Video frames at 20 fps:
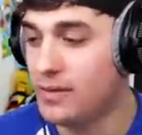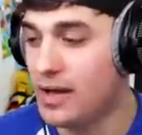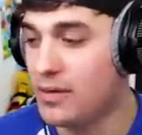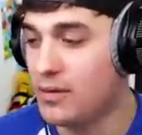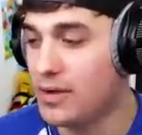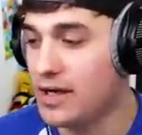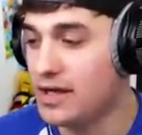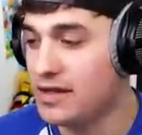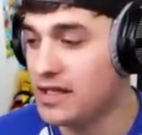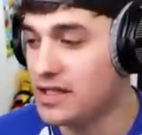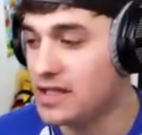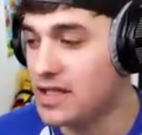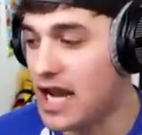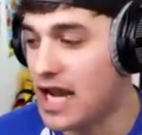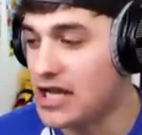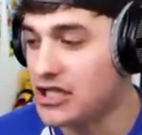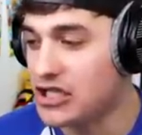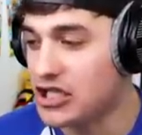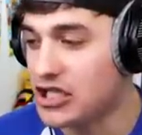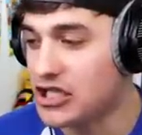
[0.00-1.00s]
Wait, what did this
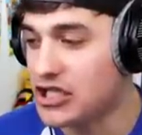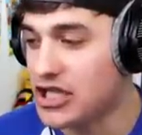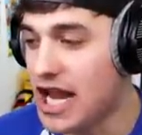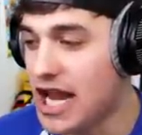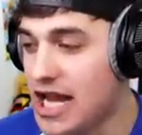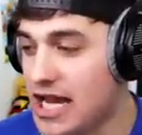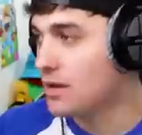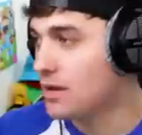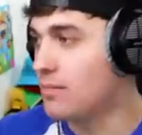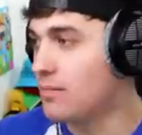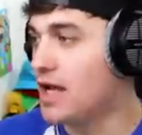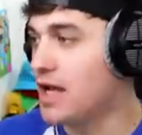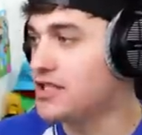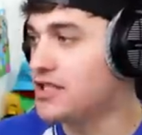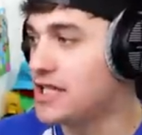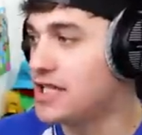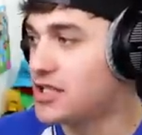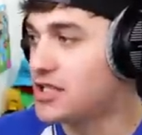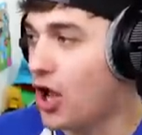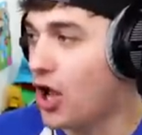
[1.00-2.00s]
guy just say? The
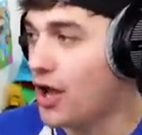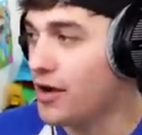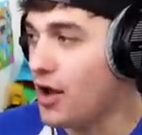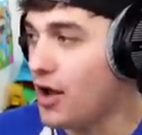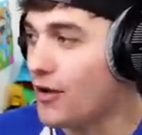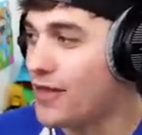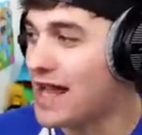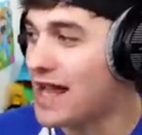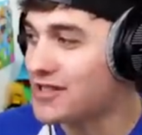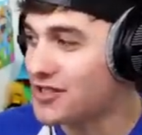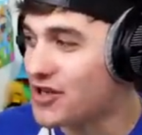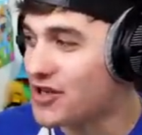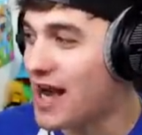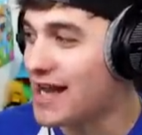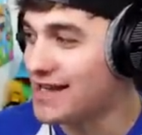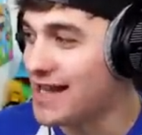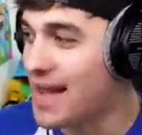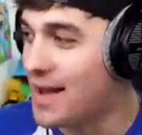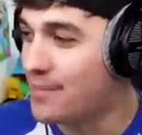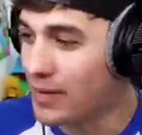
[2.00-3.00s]
match is hot? Oh, that's
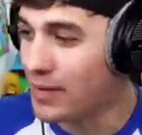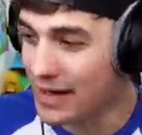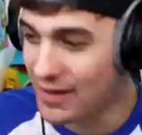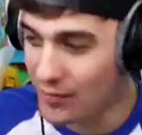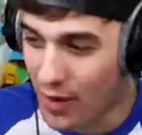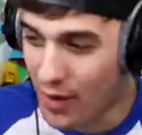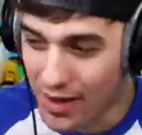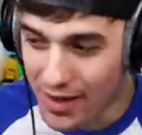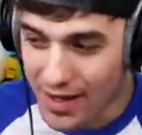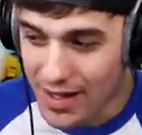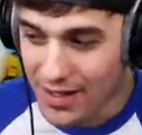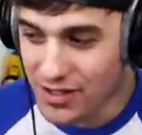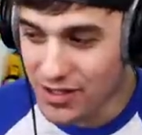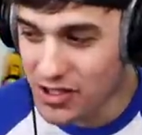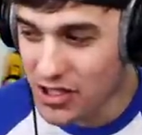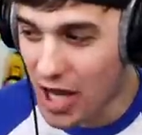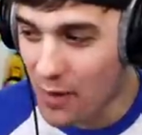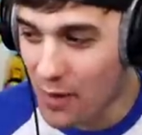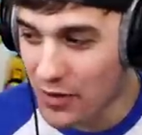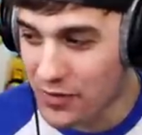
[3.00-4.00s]
right, yeah, buddy.
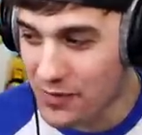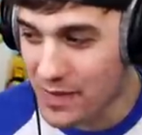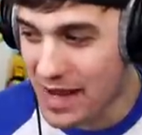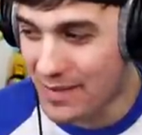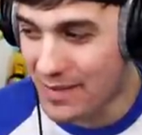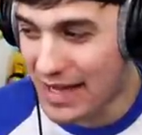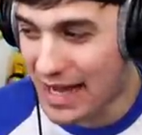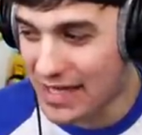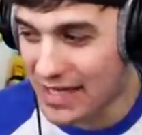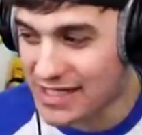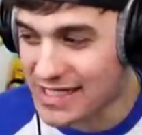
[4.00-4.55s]
Just come with me a minute. I